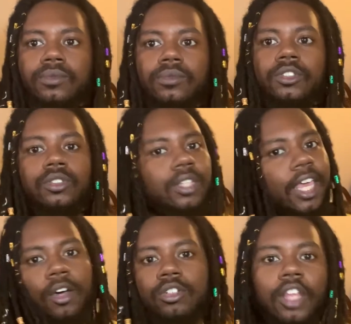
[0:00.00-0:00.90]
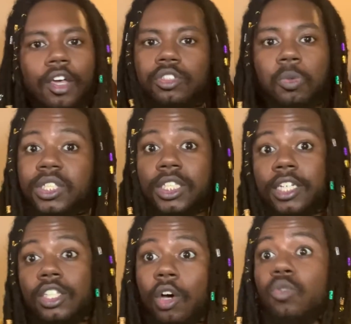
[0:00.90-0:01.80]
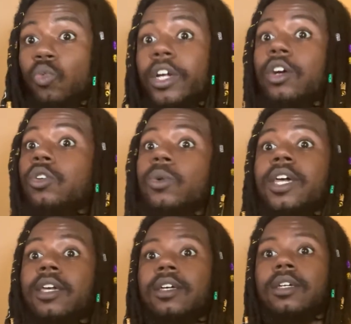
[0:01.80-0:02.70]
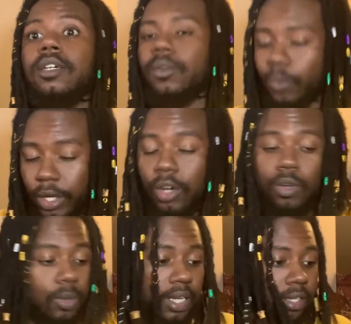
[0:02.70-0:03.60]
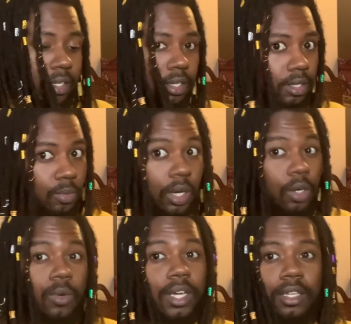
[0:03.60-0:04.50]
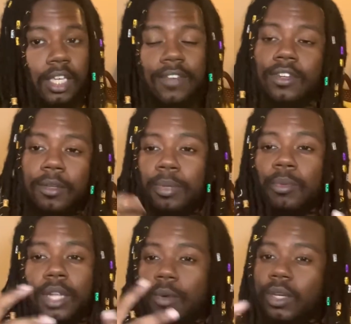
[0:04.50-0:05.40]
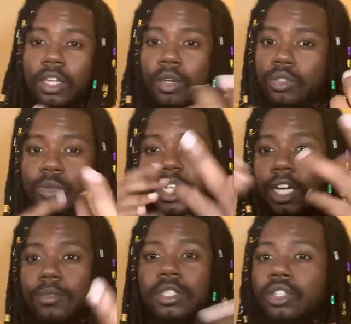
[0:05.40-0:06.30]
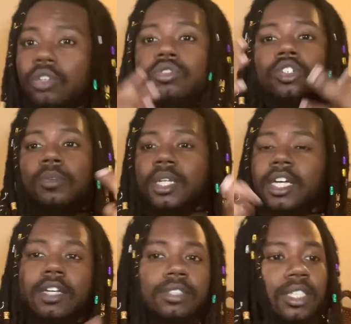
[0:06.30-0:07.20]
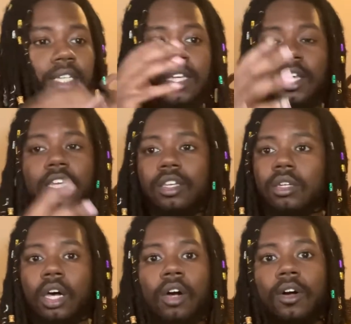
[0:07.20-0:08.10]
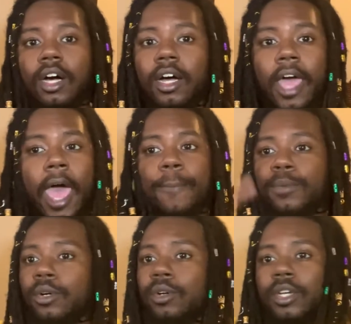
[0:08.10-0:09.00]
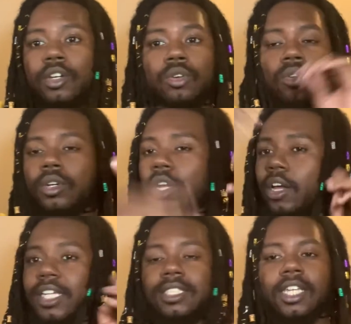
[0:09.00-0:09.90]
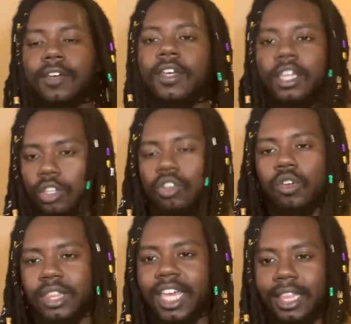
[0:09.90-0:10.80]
They gonna switch their tone real quick. Real quick. Real quick. Even the people that we use when it comes to YouTube, when it comes to, you know, Apple and Google and all that stuff, you know, they